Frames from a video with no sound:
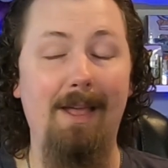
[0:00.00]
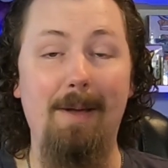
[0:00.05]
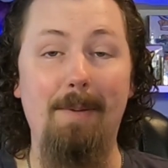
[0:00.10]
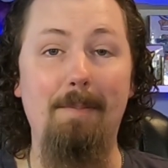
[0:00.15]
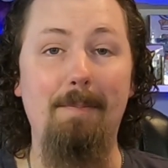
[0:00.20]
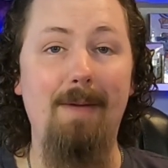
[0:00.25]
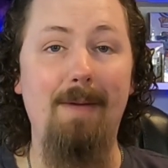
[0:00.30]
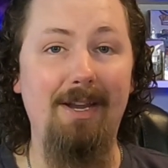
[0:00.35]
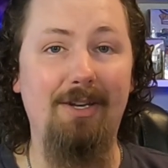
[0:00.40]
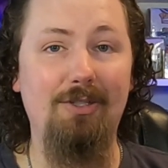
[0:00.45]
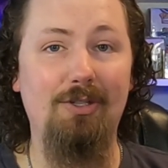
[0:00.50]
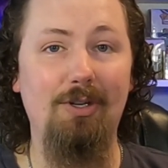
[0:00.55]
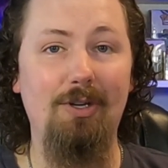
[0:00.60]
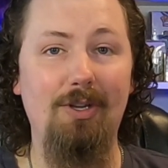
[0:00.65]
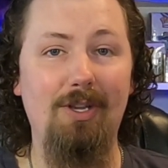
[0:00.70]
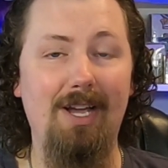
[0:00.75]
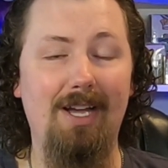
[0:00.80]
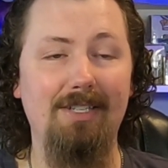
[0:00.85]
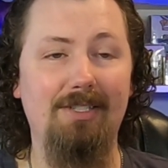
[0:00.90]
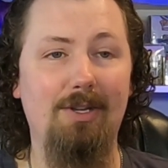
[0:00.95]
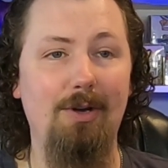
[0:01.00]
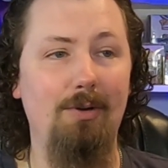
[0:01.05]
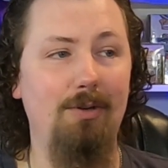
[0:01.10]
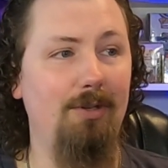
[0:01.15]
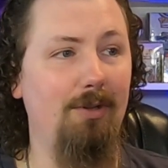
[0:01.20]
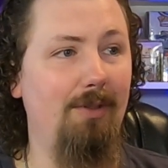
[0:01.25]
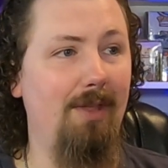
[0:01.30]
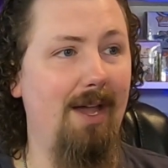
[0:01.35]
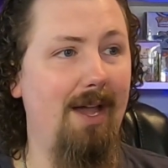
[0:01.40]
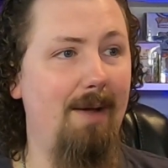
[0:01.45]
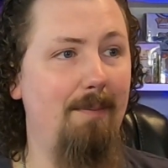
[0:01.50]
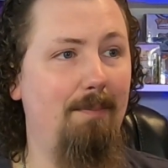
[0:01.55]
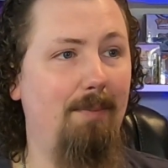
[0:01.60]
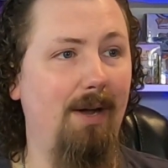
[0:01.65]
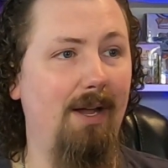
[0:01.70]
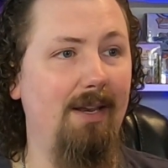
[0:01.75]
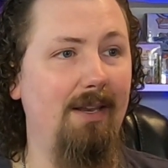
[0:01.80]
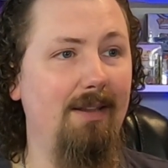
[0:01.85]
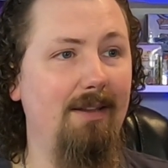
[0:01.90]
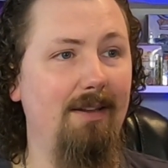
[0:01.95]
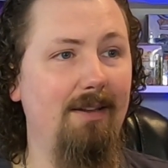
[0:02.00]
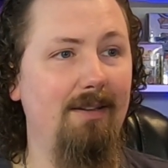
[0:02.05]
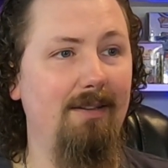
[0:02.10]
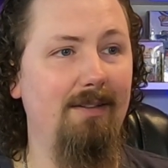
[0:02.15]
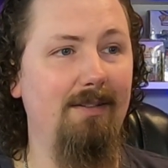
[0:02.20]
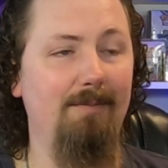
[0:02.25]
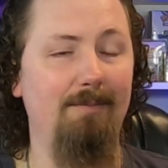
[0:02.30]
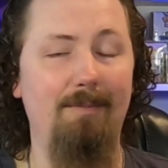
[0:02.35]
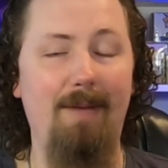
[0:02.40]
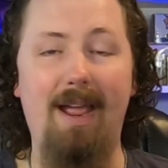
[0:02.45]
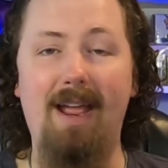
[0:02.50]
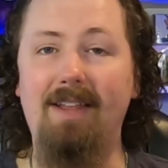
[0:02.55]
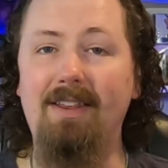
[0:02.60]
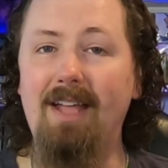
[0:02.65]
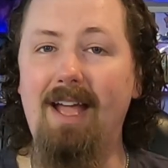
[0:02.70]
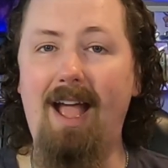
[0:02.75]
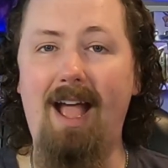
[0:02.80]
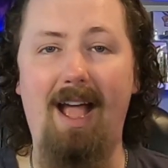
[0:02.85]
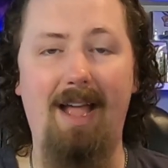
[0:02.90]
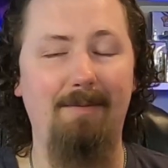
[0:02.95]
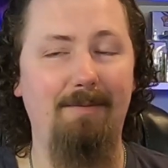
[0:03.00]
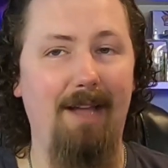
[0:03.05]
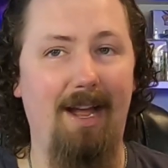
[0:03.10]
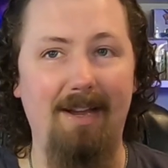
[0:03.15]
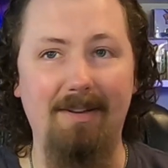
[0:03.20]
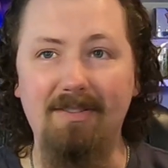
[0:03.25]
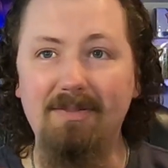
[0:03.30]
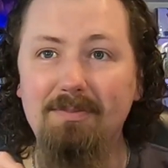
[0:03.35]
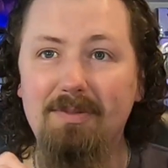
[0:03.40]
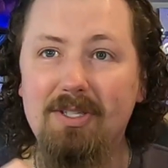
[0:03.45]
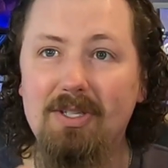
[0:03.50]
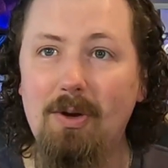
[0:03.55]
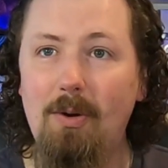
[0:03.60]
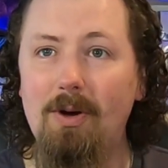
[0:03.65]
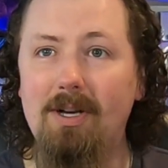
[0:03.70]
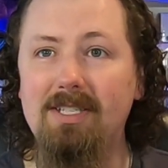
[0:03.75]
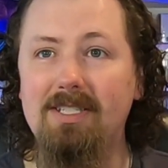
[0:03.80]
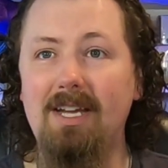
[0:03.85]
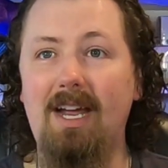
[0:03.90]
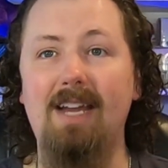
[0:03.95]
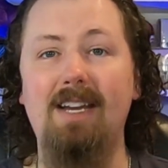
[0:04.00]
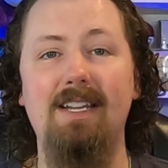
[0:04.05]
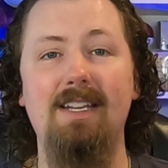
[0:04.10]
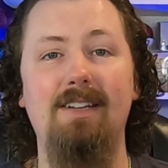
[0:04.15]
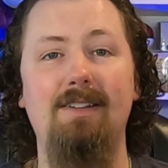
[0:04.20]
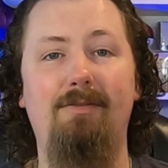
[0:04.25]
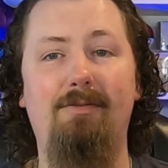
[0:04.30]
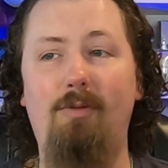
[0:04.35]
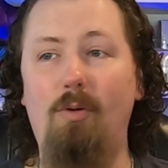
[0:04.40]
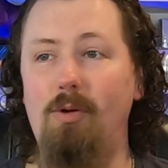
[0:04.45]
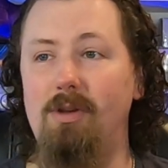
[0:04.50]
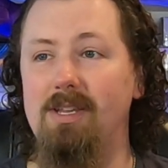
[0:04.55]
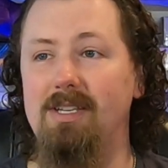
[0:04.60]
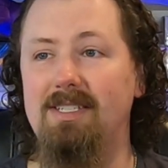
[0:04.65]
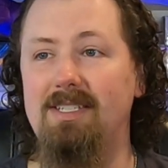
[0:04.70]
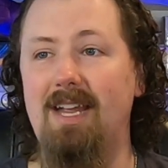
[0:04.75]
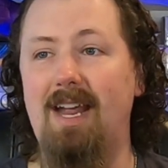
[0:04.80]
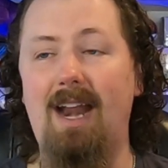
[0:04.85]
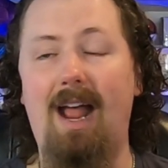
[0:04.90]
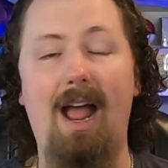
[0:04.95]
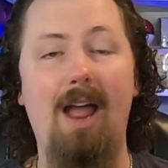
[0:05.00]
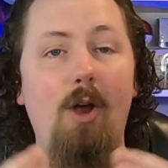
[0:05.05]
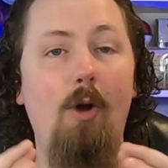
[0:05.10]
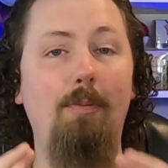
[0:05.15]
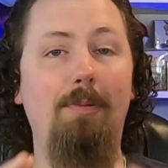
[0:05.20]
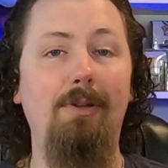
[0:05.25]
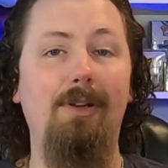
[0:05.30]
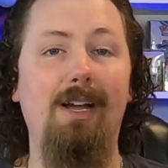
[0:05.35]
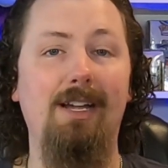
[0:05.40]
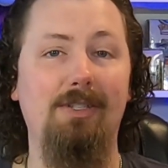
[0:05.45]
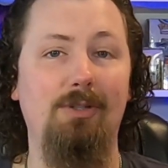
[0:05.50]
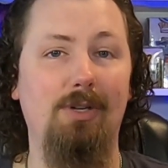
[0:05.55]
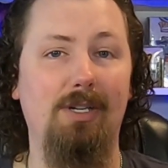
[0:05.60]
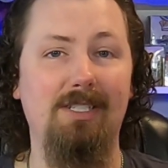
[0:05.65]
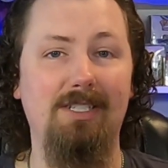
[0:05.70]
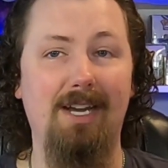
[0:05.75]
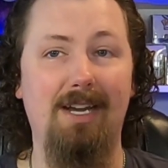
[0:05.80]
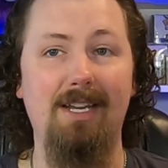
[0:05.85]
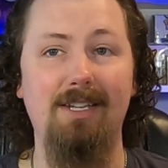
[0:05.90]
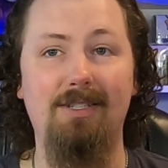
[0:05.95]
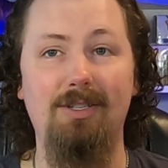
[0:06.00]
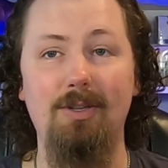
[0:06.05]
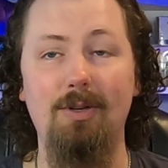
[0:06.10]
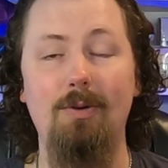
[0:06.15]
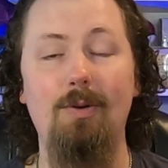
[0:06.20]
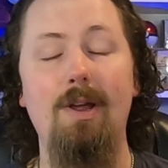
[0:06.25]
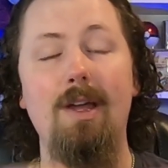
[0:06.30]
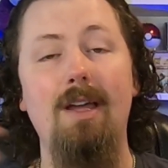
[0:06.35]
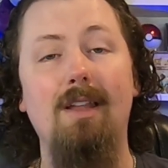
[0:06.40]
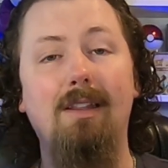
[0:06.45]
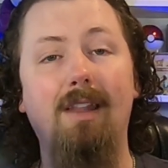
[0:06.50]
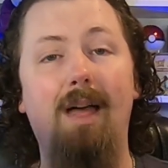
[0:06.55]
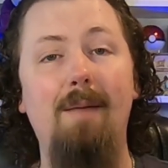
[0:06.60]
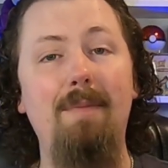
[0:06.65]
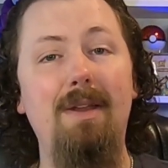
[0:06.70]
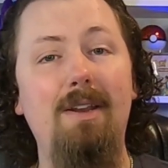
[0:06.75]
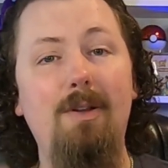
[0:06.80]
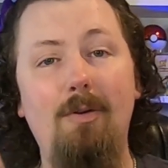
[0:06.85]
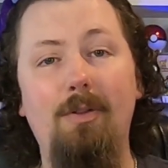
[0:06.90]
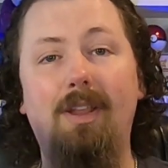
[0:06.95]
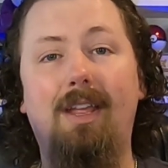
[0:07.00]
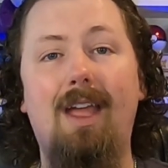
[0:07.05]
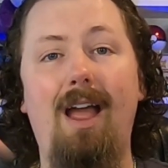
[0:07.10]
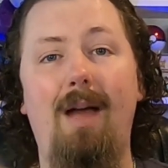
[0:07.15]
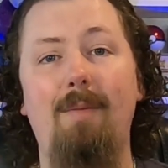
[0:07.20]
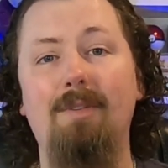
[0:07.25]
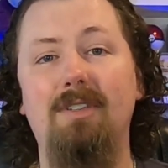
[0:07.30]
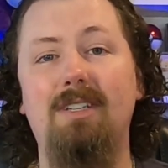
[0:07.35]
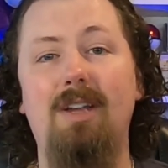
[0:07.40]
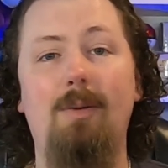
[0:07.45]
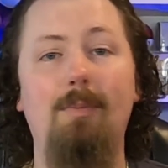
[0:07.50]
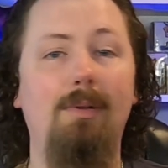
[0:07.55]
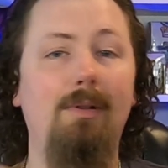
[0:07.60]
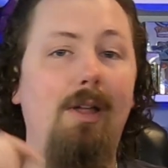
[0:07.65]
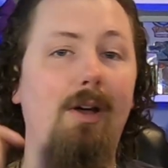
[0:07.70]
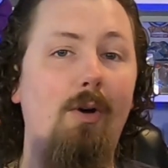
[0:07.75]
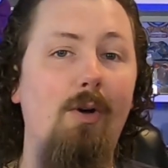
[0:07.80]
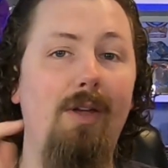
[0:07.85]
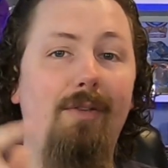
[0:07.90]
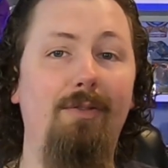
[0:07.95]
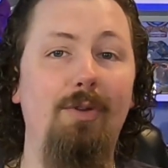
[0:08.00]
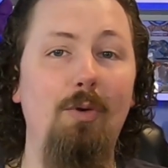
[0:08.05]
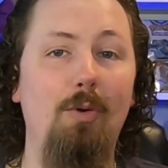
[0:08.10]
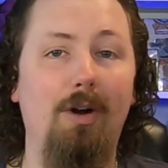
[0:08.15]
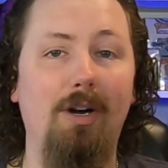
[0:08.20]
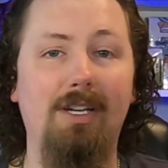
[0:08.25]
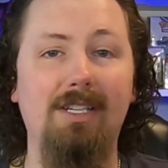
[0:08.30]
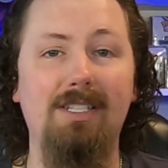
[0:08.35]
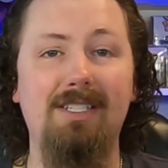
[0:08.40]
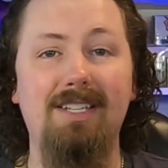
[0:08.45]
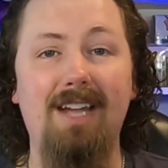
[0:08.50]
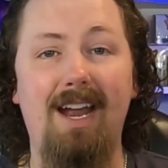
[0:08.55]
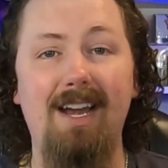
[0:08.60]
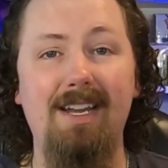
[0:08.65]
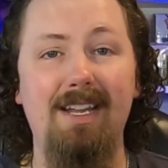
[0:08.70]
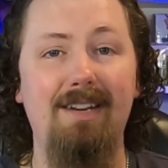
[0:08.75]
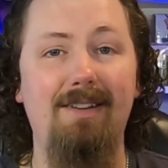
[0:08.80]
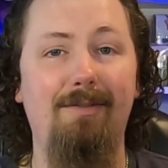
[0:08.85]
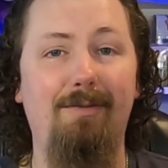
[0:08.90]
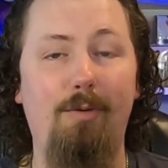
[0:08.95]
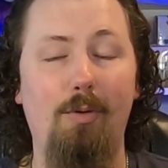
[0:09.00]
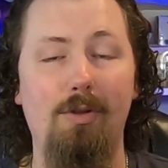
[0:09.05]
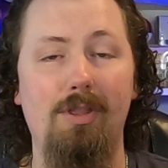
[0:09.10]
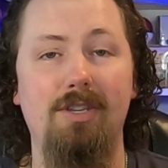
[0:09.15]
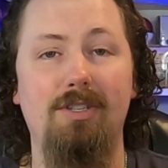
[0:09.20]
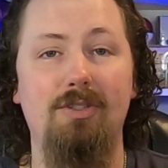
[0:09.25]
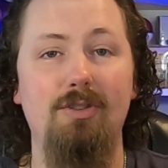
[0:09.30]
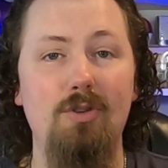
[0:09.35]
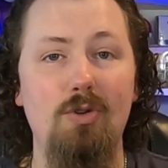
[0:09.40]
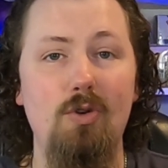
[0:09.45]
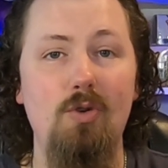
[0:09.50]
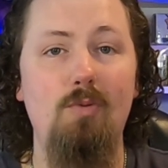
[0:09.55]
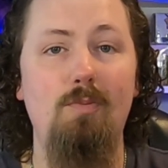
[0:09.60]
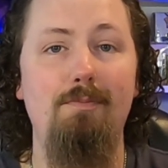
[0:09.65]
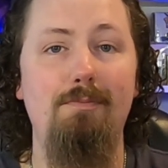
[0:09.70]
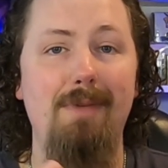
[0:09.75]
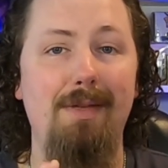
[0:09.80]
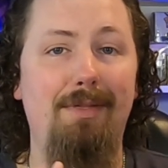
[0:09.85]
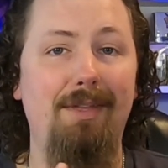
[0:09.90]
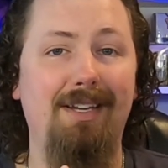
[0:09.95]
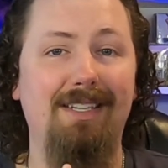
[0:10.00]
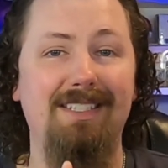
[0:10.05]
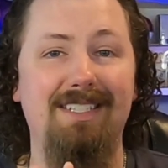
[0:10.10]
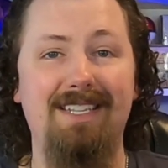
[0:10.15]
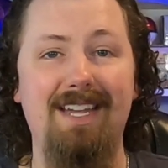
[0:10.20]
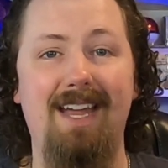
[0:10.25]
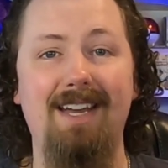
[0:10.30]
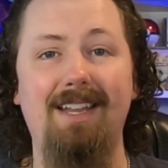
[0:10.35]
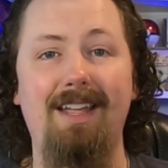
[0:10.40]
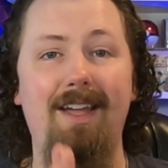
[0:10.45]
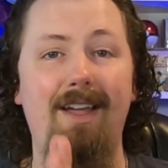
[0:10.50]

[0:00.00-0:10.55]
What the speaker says: make sure you guys go do that. But man, I'm so excited for the set. I hope you guys are excited too. Let me know in the comments down below if you are excited for this new Mythic set,